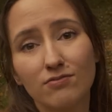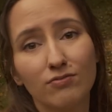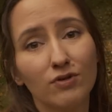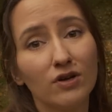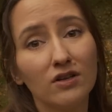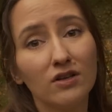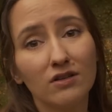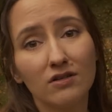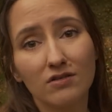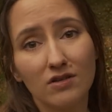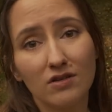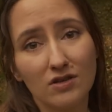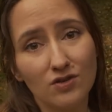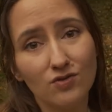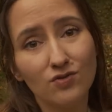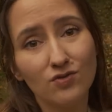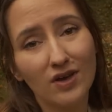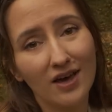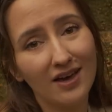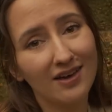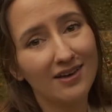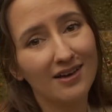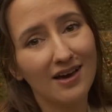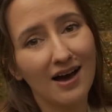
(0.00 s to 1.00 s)
well, the
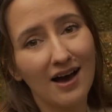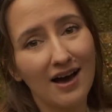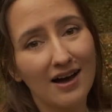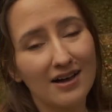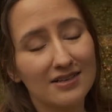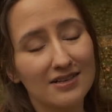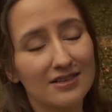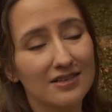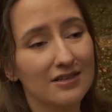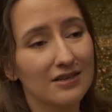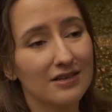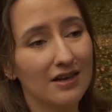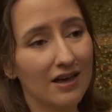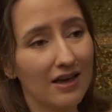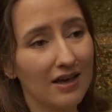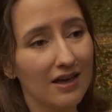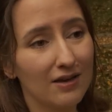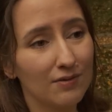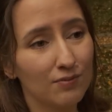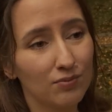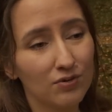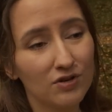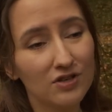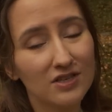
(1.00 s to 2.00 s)
UK has
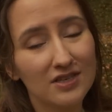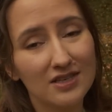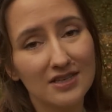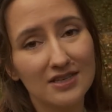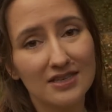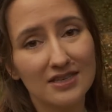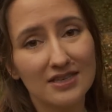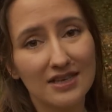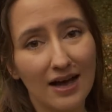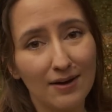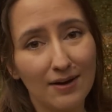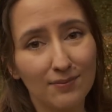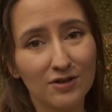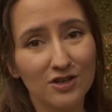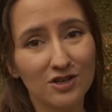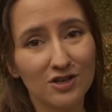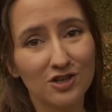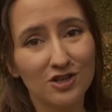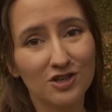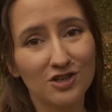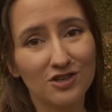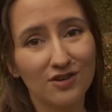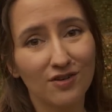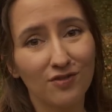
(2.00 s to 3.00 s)
a pretty
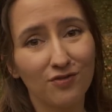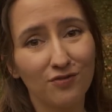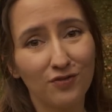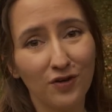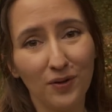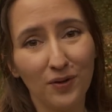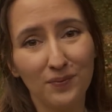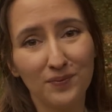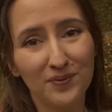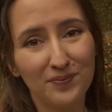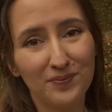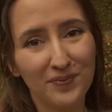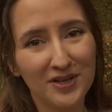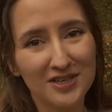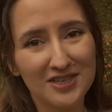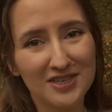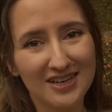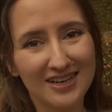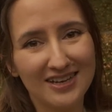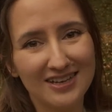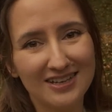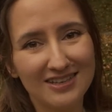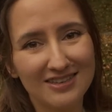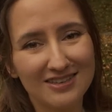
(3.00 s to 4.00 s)
established film and
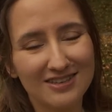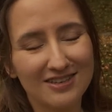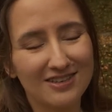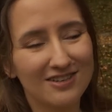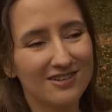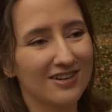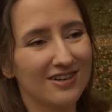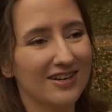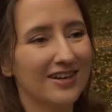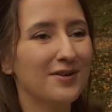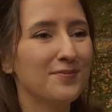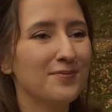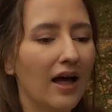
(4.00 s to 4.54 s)
media industry.